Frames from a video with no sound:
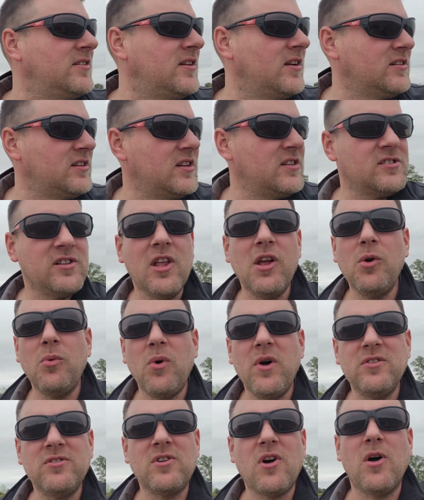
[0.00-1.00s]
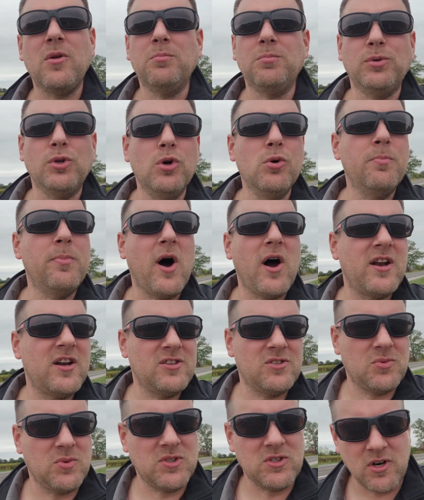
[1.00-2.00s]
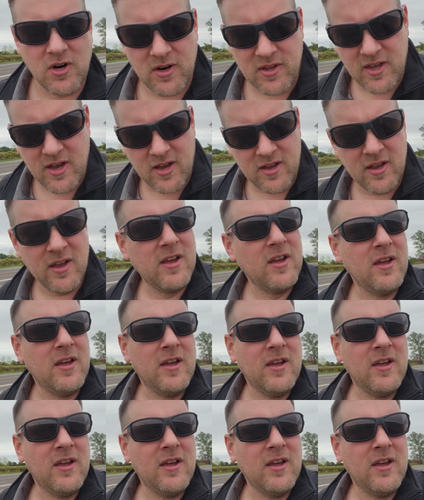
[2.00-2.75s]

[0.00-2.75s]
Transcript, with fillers: there's these little ones called blue bonnets, which are the